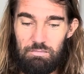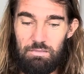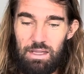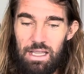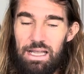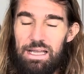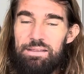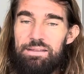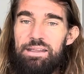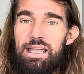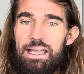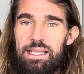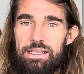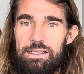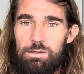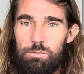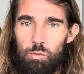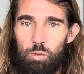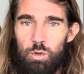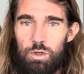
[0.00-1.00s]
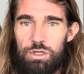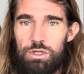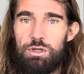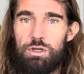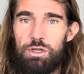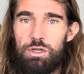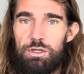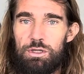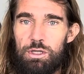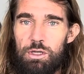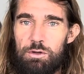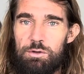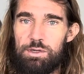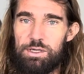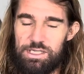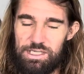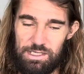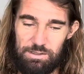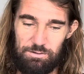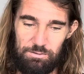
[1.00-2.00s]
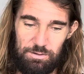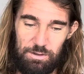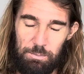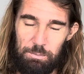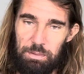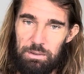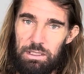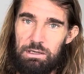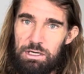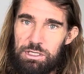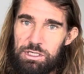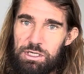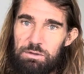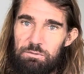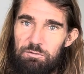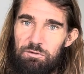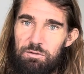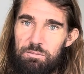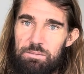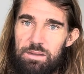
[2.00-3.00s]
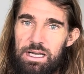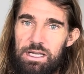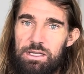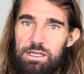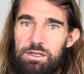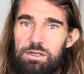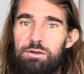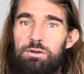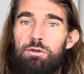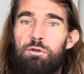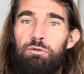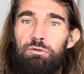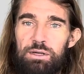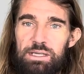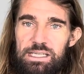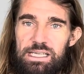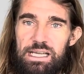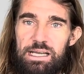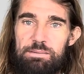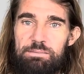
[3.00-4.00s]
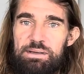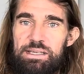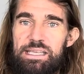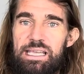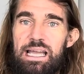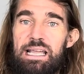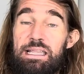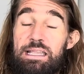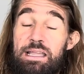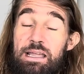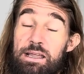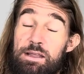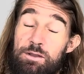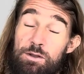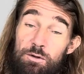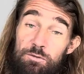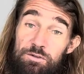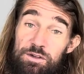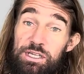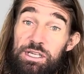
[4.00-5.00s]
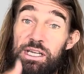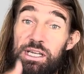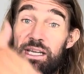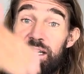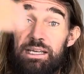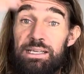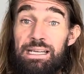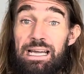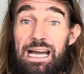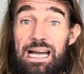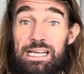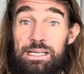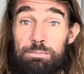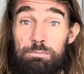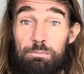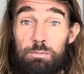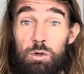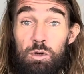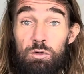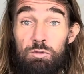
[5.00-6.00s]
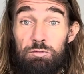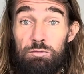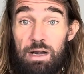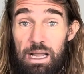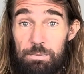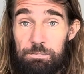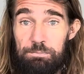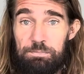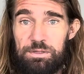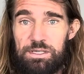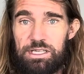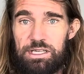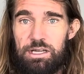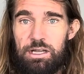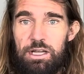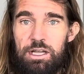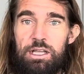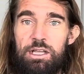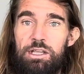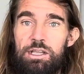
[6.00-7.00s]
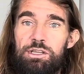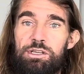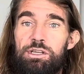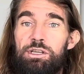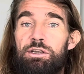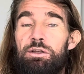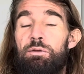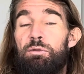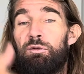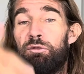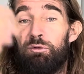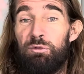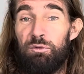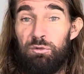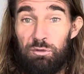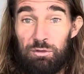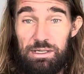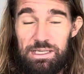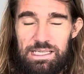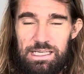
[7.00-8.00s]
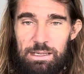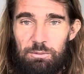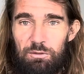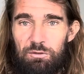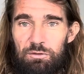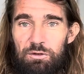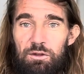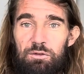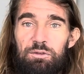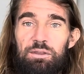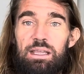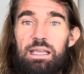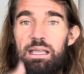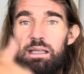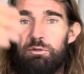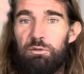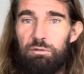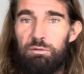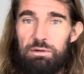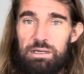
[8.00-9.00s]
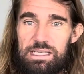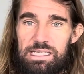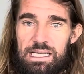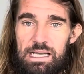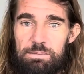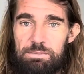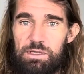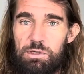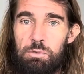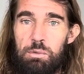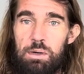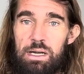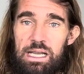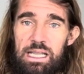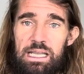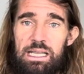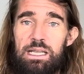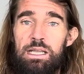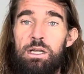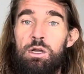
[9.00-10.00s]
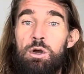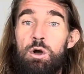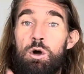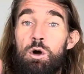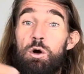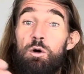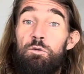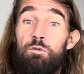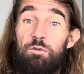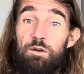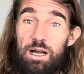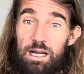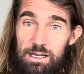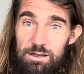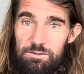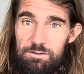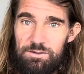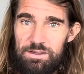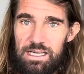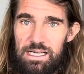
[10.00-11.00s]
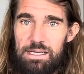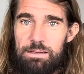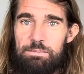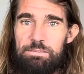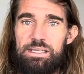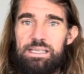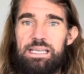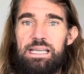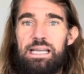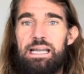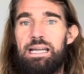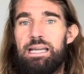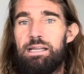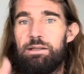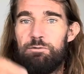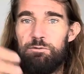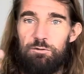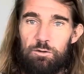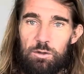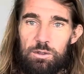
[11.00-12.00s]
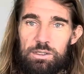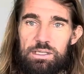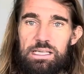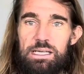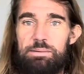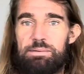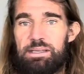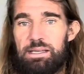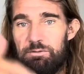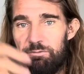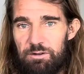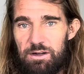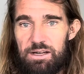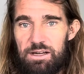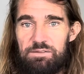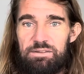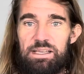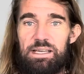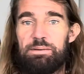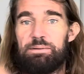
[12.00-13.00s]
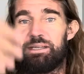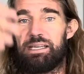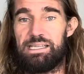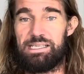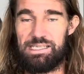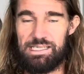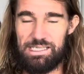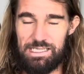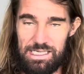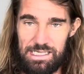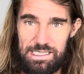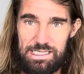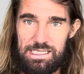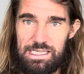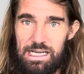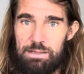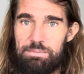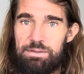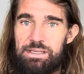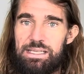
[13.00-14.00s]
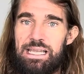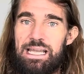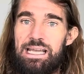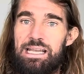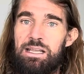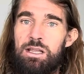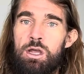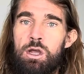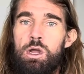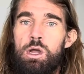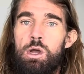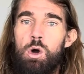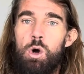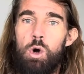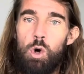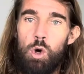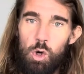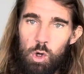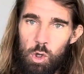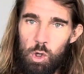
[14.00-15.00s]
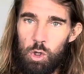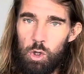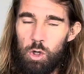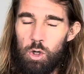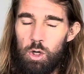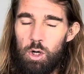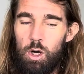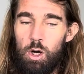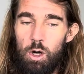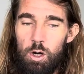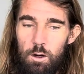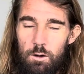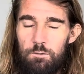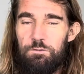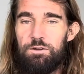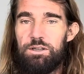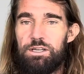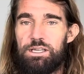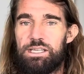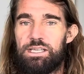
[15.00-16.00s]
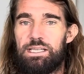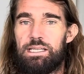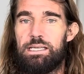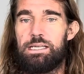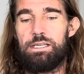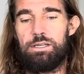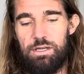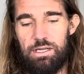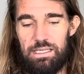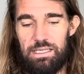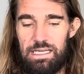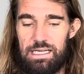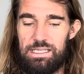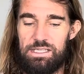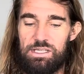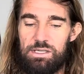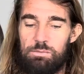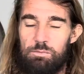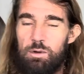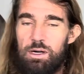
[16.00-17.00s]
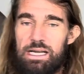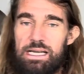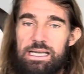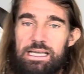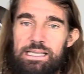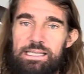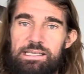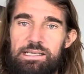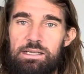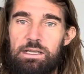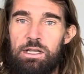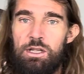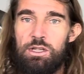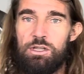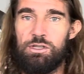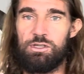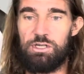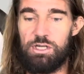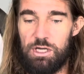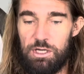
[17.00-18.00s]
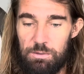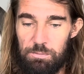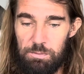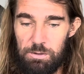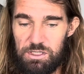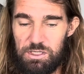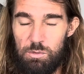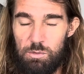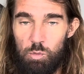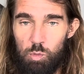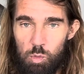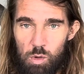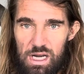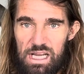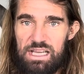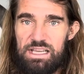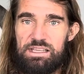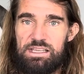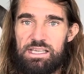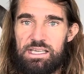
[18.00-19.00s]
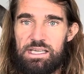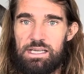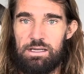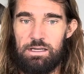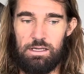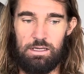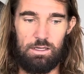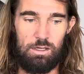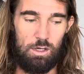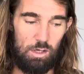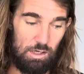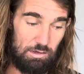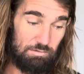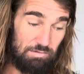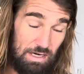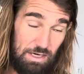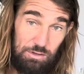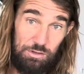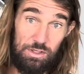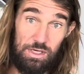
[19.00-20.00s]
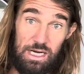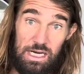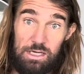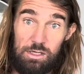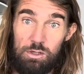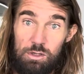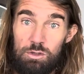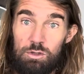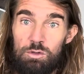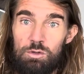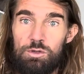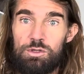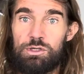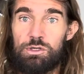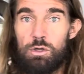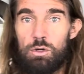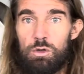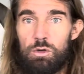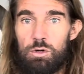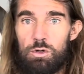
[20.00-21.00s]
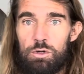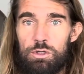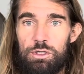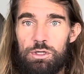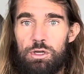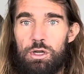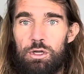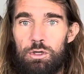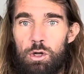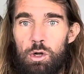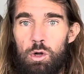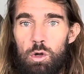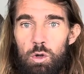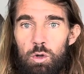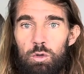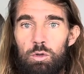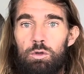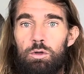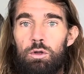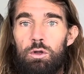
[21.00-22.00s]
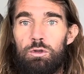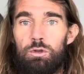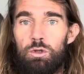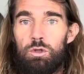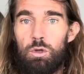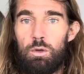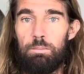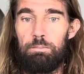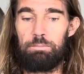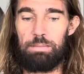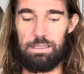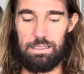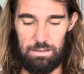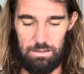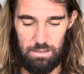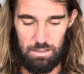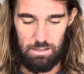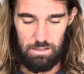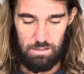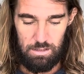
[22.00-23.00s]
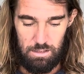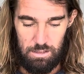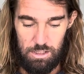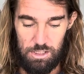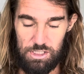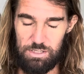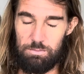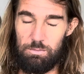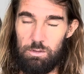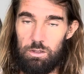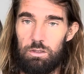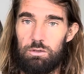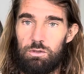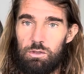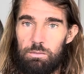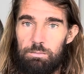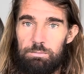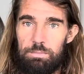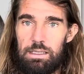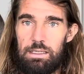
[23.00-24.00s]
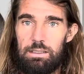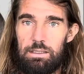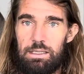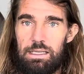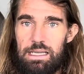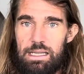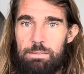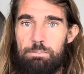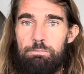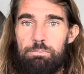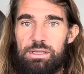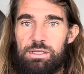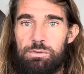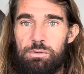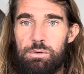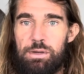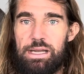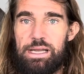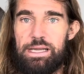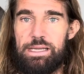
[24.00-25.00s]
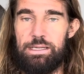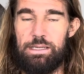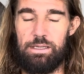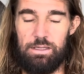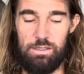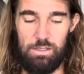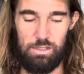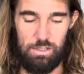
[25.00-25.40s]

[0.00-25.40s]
And then what you could do is the progression from that, you do 3 times 10, and obviously you can add more reps. So you can 3 times 15, 3 times 20, or 5 times 10, 4 times 10, 5 times 10, 6 times 10, or obviously you can add some weight. So you can put some weight around your ankles, or you can hold a dumbbell, small dumbbell, in between